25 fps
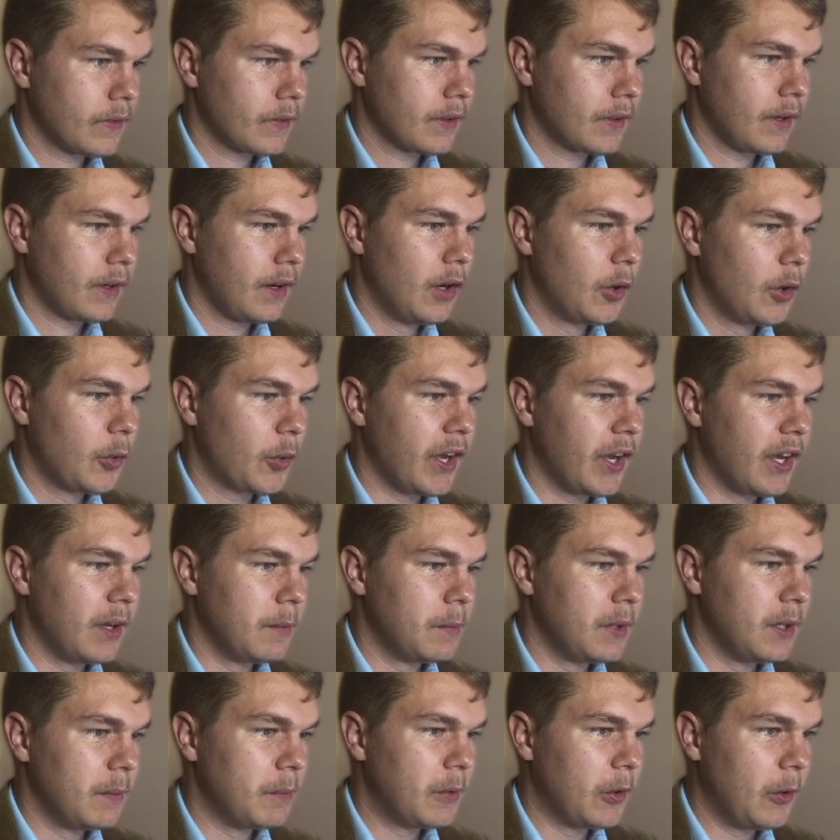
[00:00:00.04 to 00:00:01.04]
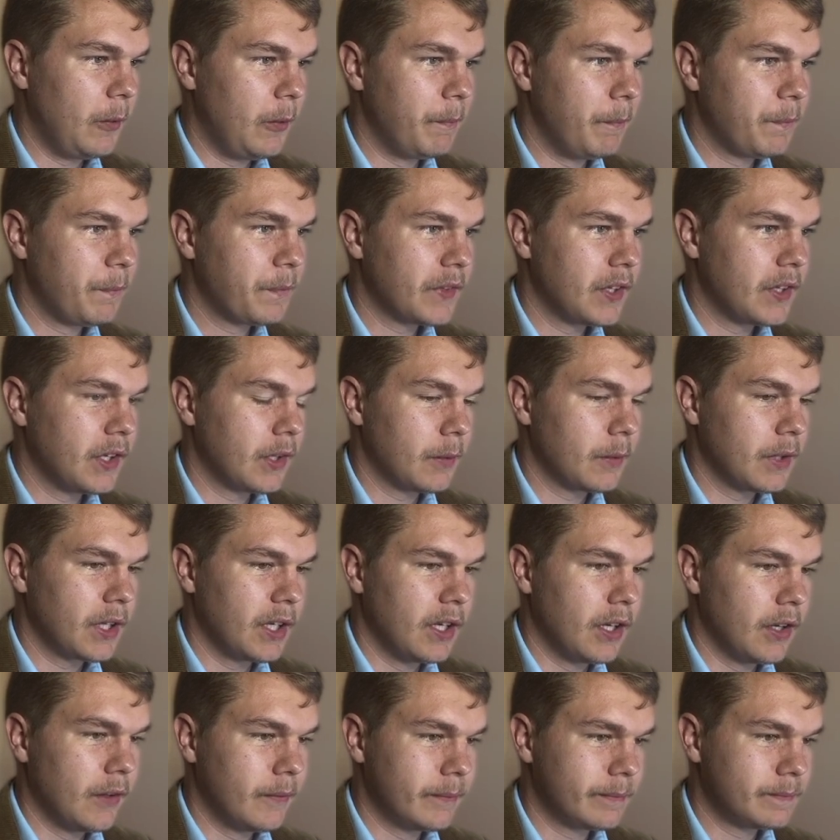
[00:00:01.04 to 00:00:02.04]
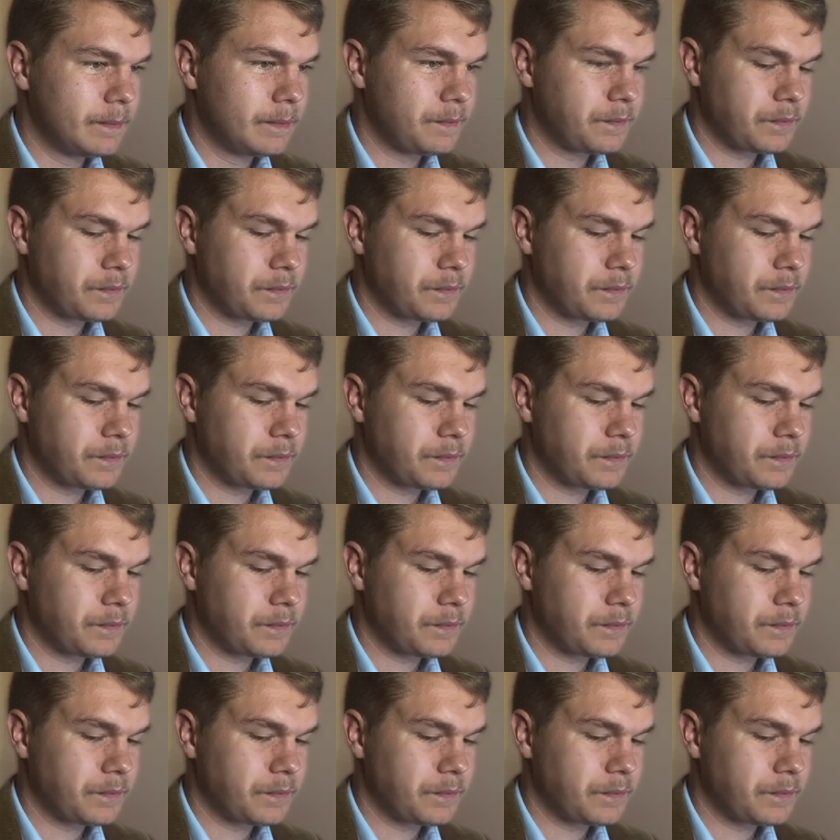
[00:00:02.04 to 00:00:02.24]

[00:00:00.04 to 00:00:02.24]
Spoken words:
Okay, people, here we go.